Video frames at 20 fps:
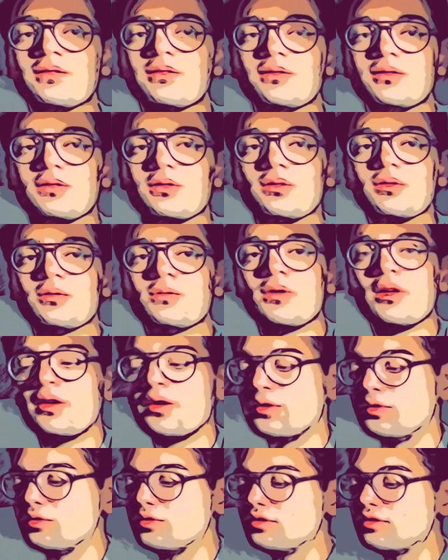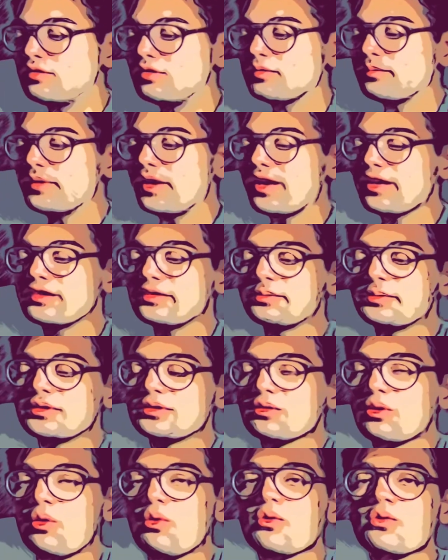You know, you need to be expert
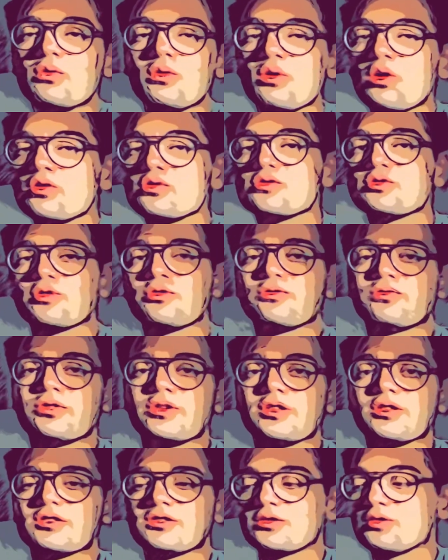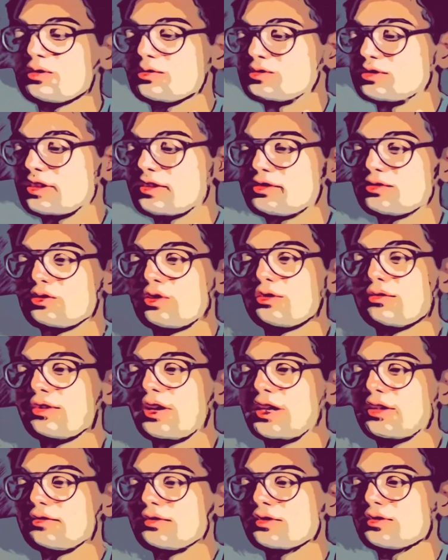on lots of fields, not just
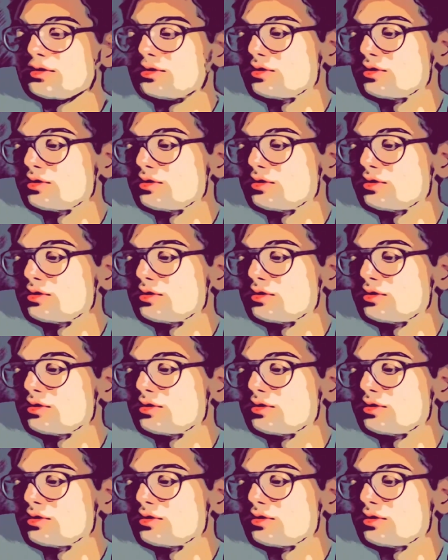survival.